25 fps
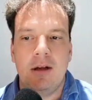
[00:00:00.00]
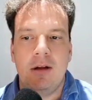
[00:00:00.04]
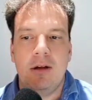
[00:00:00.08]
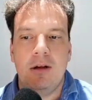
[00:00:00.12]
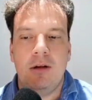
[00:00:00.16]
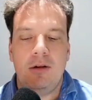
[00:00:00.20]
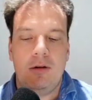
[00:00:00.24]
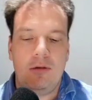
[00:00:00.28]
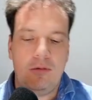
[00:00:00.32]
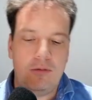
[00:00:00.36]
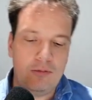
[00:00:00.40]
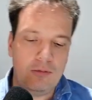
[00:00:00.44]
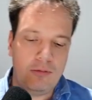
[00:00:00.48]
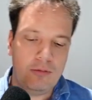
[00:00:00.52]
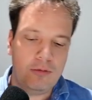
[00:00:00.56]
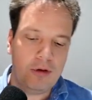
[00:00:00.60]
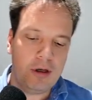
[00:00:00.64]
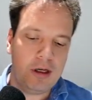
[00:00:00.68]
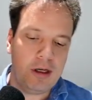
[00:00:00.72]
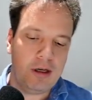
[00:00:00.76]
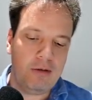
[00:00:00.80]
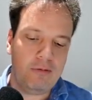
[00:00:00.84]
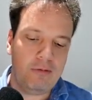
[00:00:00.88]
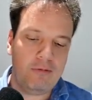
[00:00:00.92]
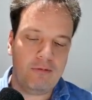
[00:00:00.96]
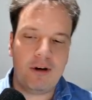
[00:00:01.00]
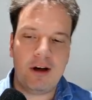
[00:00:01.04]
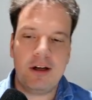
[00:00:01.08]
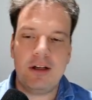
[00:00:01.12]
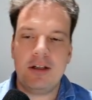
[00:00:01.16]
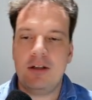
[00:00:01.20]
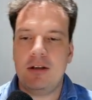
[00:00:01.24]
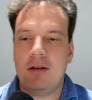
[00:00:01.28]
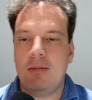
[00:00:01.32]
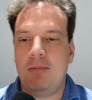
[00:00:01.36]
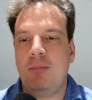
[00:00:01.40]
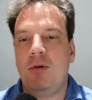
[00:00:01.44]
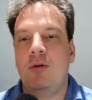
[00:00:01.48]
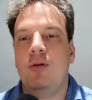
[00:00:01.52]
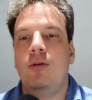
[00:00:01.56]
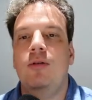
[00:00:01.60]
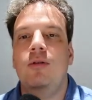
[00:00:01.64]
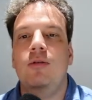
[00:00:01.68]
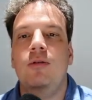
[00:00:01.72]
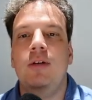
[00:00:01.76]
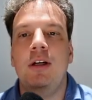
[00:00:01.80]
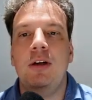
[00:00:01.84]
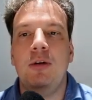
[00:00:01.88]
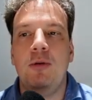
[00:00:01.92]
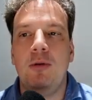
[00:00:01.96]
Refresh the pull
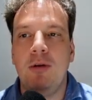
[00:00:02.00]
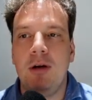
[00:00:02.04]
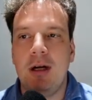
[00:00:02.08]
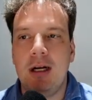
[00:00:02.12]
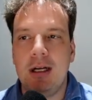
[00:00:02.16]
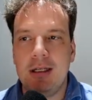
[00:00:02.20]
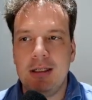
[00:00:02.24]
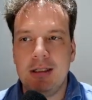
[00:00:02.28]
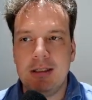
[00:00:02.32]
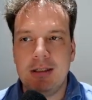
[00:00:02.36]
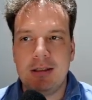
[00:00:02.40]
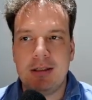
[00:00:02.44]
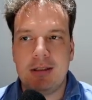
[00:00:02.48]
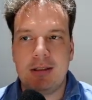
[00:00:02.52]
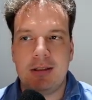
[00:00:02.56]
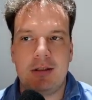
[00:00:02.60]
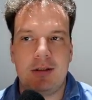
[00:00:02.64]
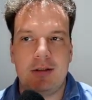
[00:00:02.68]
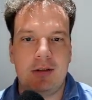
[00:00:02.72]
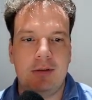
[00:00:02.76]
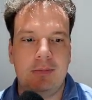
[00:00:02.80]
request.